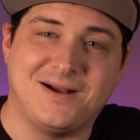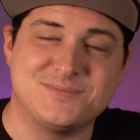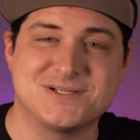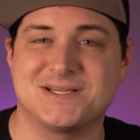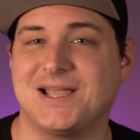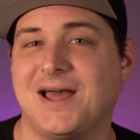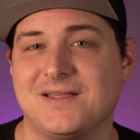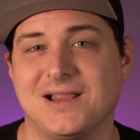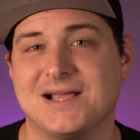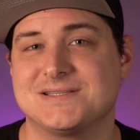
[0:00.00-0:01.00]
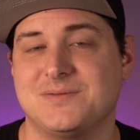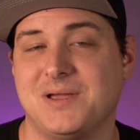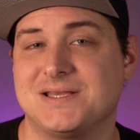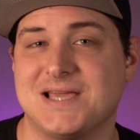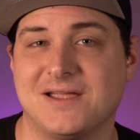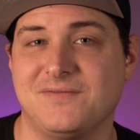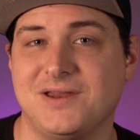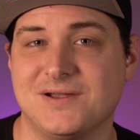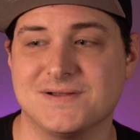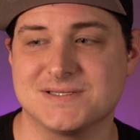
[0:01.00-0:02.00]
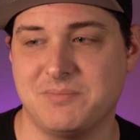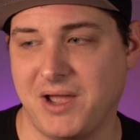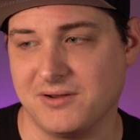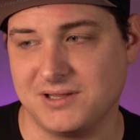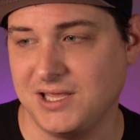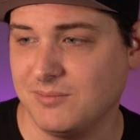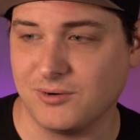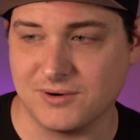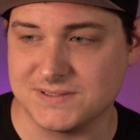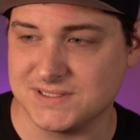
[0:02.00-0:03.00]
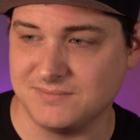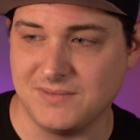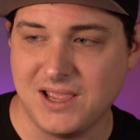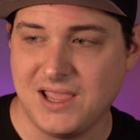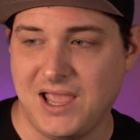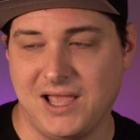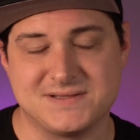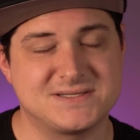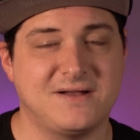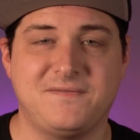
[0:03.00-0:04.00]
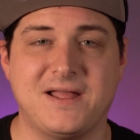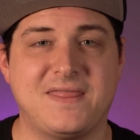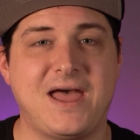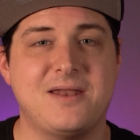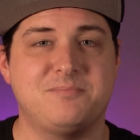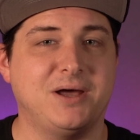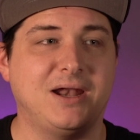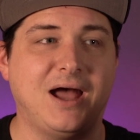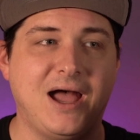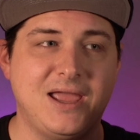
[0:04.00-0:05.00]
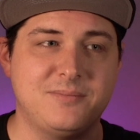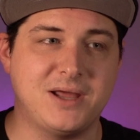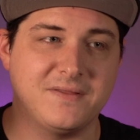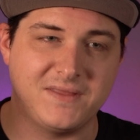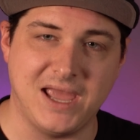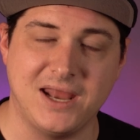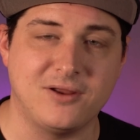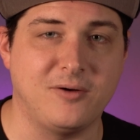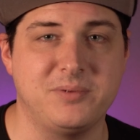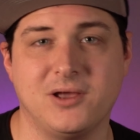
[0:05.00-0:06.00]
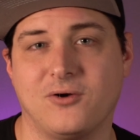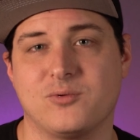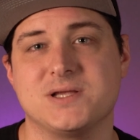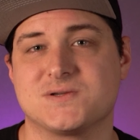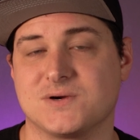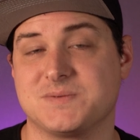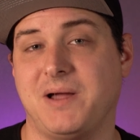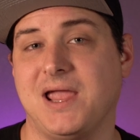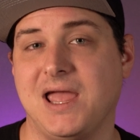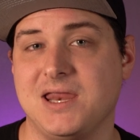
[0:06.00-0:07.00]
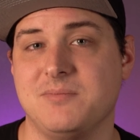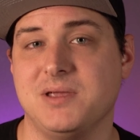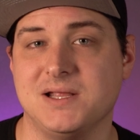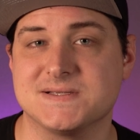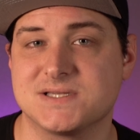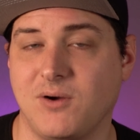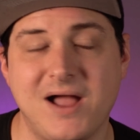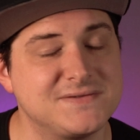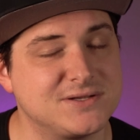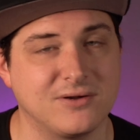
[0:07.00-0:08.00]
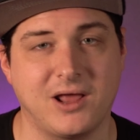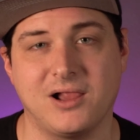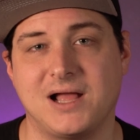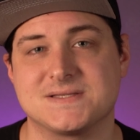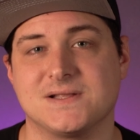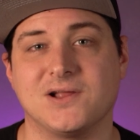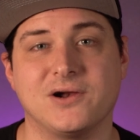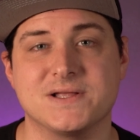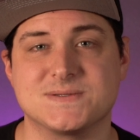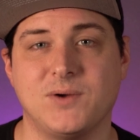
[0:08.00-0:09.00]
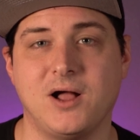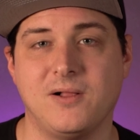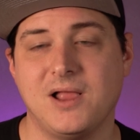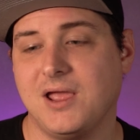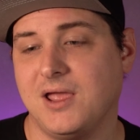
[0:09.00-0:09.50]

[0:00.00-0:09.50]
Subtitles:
I'm just a guy that likes to make tech videos about keyboards and stuff like that, but I am not the end-all be-all resource by any means, so I've still got a lot to learn as well.